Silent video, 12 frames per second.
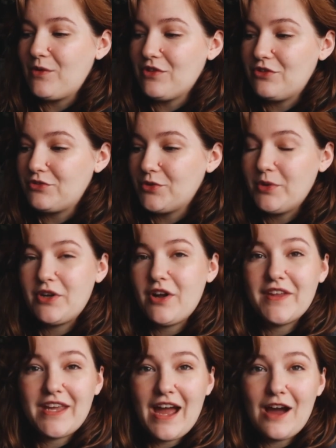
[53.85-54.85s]
and threw it on
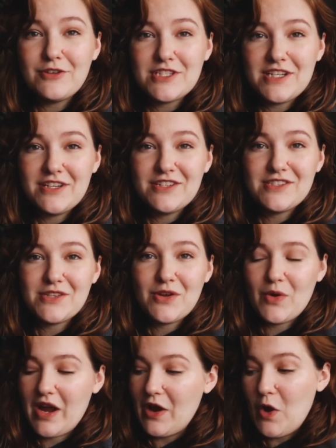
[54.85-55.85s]
the couch here, so
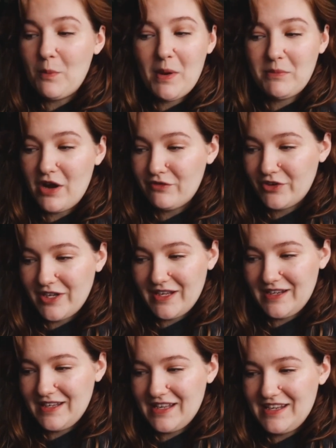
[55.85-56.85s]
I hope I'm not
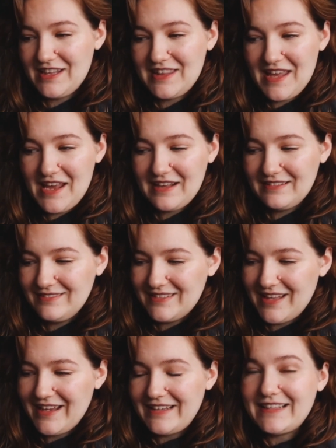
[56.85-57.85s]
forgetting anything
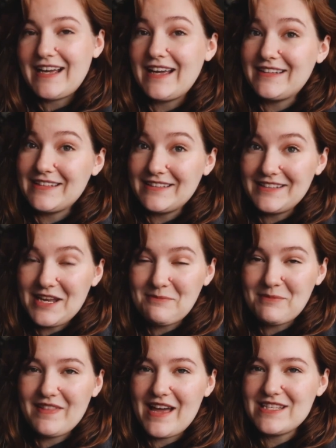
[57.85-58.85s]
like I did in
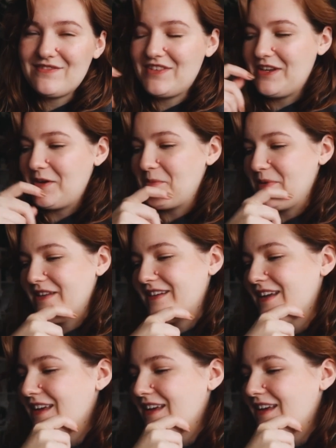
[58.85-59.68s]
my last video, but